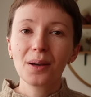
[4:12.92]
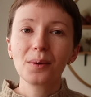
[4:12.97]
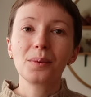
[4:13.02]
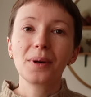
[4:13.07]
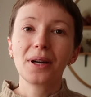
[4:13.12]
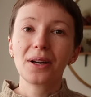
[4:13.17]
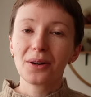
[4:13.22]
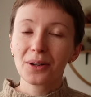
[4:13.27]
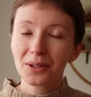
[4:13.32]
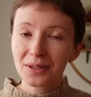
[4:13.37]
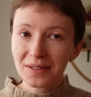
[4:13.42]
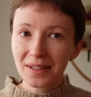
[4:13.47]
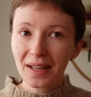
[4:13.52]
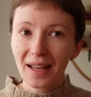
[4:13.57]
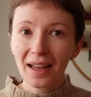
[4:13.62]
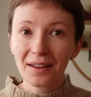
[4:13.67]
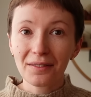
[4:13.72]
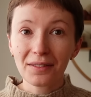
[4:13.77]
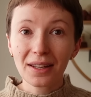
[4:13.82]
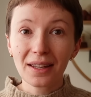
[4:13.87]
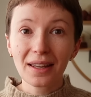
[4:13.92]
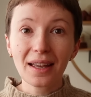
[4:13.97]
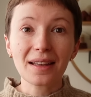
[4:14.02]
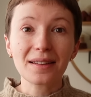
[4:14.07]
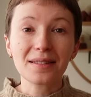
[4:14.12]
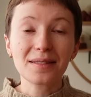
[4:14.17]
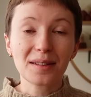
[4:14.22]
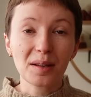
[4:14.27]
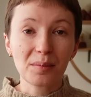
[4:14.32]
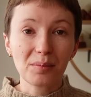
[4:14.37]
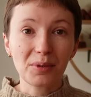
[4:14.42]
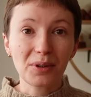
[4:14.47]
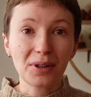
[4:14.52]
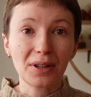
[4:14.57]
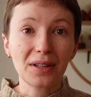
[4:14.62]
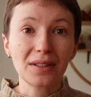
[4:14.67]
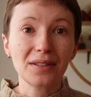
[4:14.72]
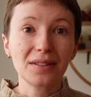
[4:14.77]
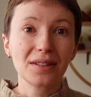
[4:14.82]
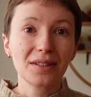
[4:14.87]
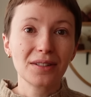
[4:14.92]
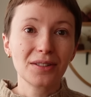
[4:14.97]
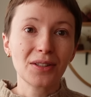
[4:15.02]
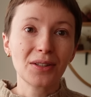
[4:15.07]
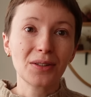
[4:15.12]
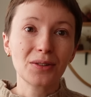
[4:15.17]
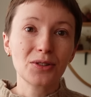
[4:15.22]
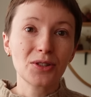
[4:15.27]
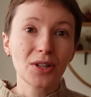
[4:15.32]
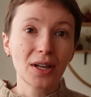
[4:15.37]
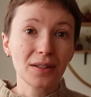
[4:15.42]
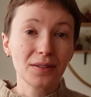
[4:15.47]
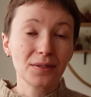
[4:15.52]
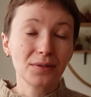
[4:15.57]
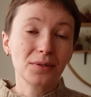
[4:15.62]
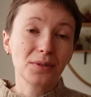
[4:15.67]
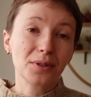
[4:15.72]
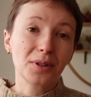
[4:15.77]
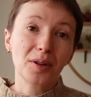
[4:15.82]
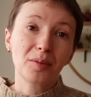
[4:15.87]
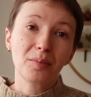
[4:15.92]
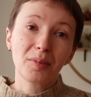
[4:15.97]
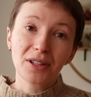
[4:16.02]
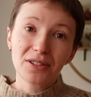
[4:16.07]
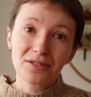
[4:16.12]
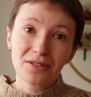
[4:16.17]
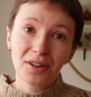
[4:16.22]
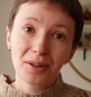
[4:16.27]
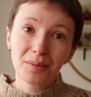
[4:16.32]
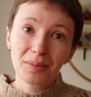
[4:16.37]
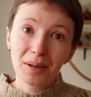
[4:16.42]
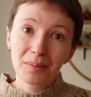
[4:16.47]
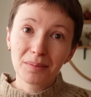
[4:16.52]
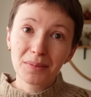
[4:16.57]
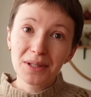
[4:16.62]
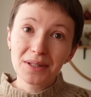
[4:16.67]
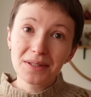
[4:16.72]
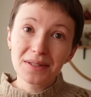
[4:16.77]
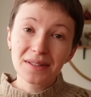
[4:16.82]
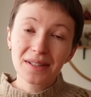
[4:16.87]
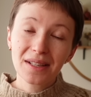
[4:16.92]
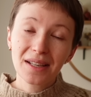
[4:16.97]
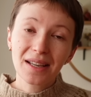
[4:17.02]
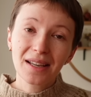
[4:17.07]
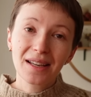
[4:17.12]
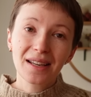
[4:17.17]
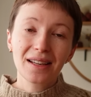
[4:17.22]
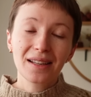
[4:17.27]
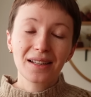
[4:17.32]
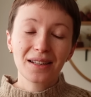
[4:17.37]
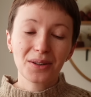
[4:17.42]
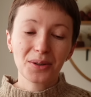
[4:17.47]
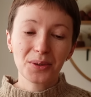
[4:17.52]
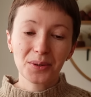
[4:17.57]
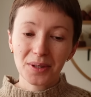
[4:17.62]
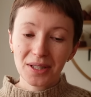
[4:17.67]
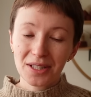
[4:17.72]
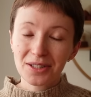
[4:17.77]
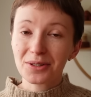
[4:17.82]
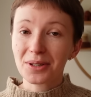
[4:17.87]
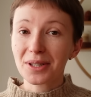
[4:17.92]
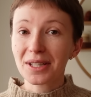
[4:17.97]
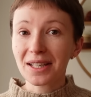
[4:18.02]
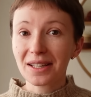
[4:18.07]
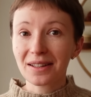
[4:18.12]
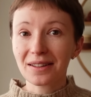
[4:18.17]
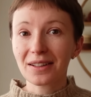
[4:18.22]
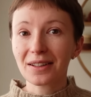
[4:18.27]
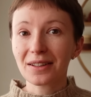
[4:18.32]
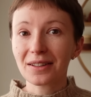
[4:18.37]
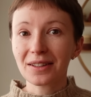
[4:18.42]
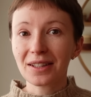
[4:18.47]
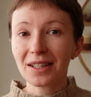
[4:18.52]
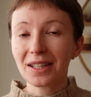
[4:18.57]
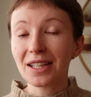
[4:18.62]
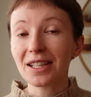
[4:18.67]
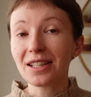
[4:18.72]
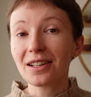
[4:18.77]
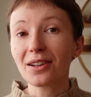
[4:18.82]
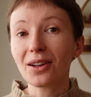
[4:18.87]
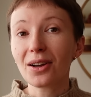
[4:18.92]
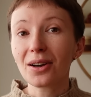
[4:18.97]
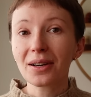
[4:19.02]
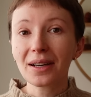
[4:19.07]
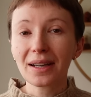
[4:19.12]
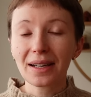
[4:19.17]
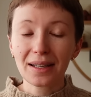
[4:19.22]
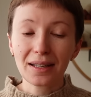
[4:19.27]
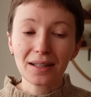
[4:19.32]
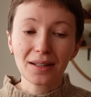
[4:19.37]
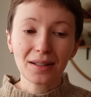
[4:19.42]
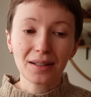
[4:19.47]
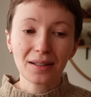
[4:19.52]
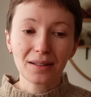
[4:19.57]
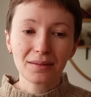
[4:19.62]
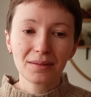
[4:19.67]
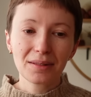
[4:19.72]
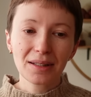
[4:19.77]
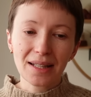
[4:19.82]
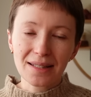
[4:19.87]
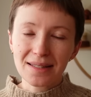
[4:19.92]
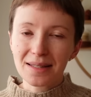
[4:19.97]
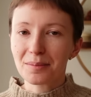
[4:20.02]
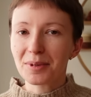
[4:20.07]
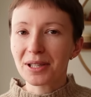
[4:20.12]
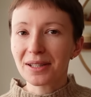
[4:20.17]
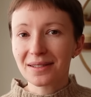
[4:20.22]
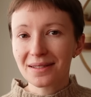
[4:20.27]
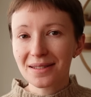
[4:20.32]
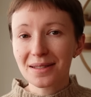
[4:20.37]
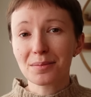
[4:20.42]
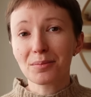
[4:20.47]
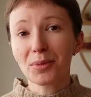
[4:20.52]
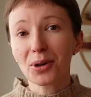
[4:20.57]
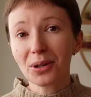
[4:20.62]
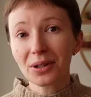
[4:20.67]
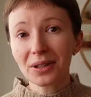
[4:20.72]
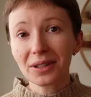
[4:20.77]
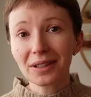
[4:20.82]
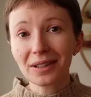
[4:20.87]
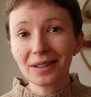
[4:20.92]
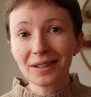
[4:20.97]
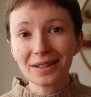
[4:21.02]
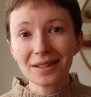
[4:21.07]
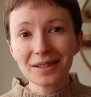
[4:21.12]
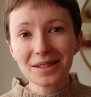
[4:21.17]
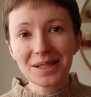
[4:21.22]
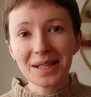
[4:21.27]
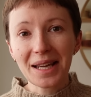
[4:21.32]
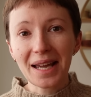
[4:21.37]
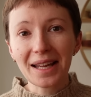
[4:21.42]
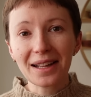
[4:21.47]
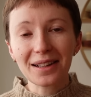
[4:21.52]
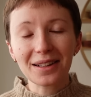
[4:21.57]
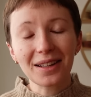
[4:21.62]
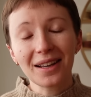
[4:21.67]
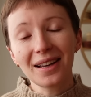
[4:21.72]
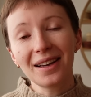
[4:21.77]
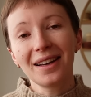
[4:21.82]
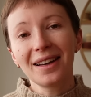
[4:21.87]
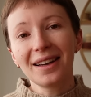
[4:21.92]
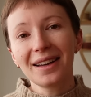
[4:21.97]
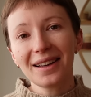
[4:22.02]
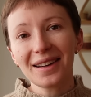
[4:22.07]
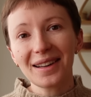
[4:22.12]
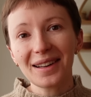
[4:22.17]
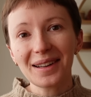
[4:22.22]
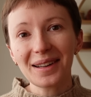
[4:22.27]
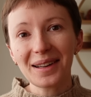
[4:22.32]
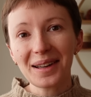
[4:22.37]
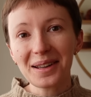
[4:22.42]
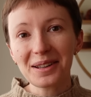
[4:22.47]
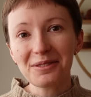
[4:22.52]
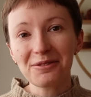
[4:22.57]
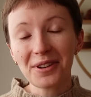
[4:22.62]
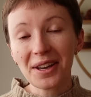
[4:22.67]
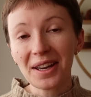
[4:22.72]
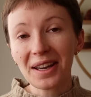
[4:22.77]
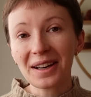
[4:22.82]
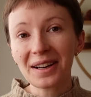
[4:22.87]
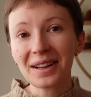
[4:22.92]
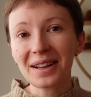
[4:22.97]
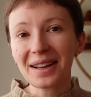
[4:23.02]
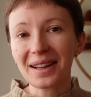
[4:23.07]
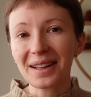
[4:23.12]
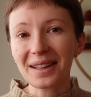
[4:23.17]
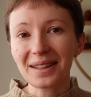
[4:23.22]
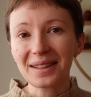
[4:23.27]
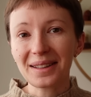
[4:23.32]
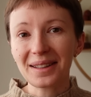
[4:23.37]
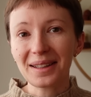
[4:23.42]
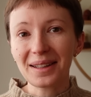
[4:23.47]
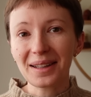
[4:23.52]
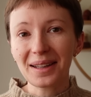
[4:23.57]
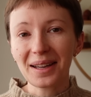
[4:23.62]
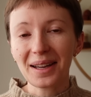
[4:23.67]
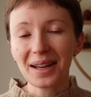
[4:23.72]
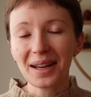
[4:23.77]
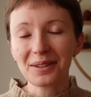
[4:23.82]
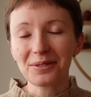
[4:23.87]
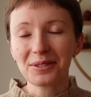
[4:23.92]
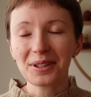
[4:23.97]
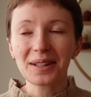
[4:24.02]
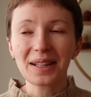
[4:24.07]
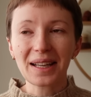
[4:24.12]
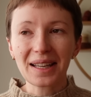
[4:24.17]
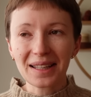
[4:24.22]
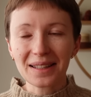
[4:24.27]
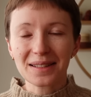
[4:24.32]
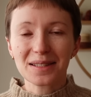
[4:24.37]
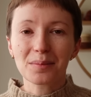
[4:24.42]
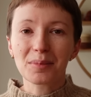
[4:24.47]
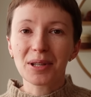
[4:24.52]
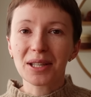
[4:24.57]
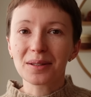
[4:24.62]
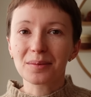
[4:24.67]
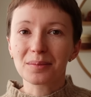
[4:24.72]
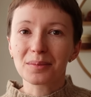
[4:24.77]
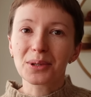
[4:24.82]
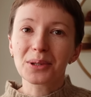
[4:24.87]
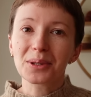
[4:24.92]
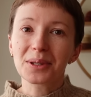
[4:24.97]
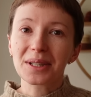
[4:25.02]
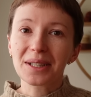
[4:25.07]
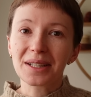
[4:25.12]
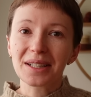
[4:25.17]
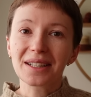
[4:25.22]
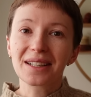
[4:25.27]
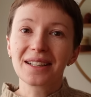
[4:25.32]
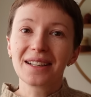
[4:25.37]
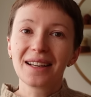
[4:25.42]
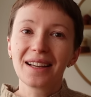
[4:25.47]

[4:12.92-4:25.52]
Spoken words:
We are also having a separate chat for Patreon members who are joining the knit along, and that's a bit smaller scale affair, and I feel like it's a bit more